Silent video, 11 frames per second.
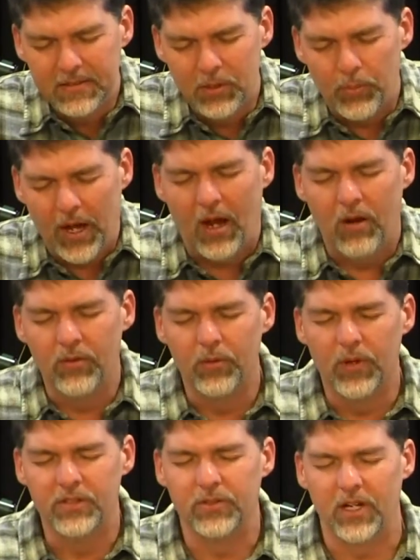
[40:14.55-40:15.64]
the power of the
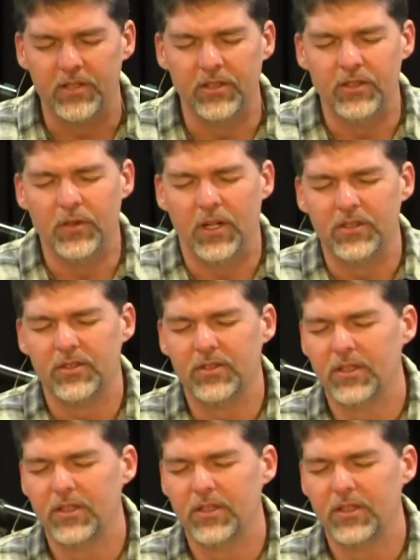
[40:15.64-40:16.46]
resurrection to us.